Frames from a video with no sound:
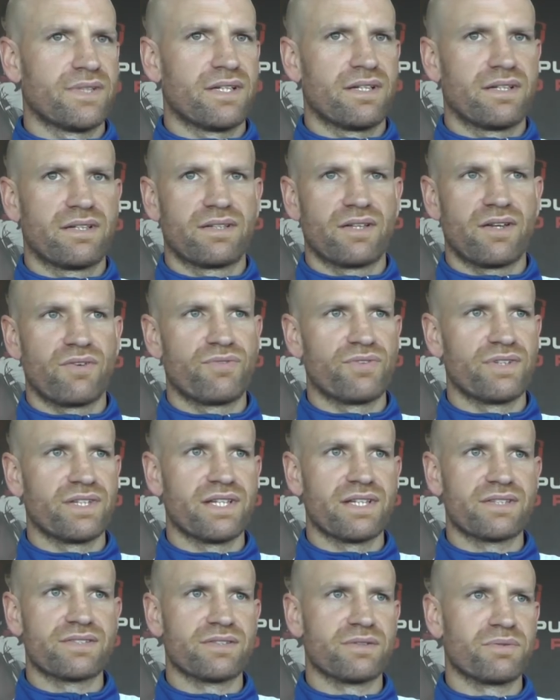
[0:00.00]
I think
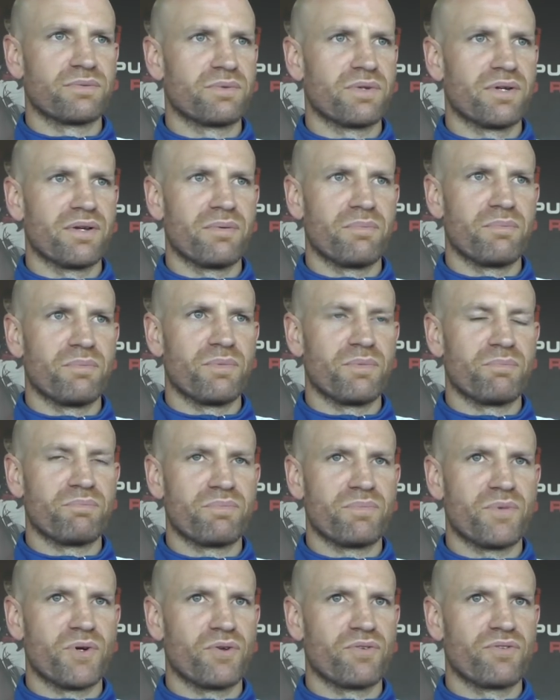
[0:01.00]
that's a
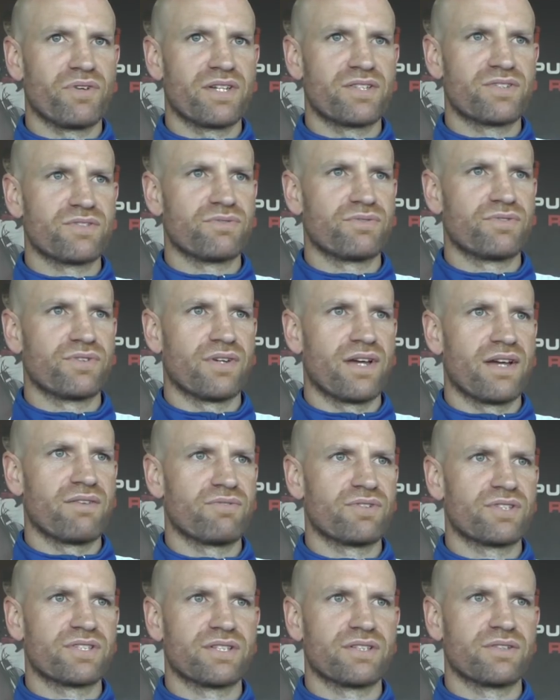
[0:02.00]
motivation for
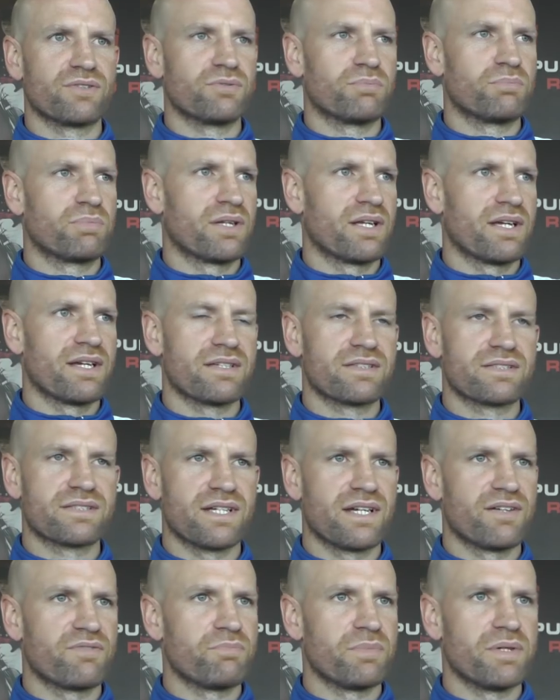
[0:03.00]
every single player,
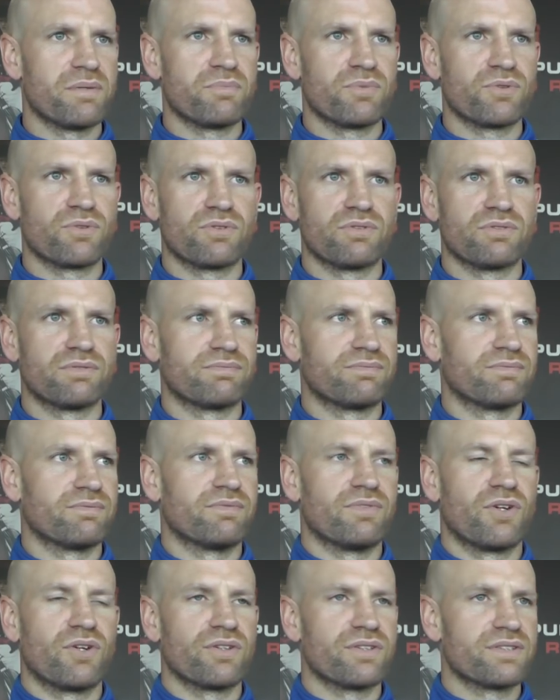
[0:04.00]
staff member or
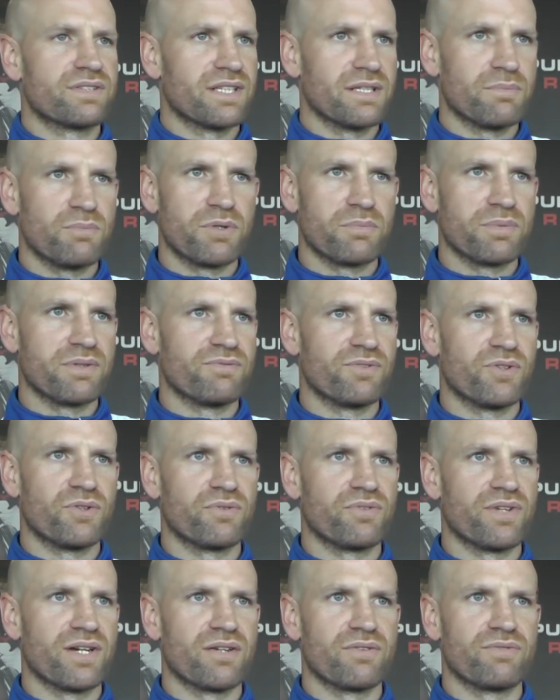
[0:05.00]
volunteer that might be
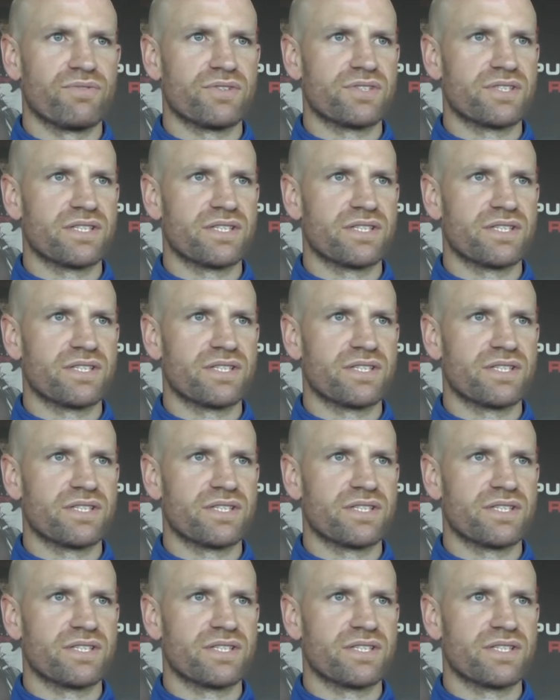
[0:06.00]
involved with Hereford.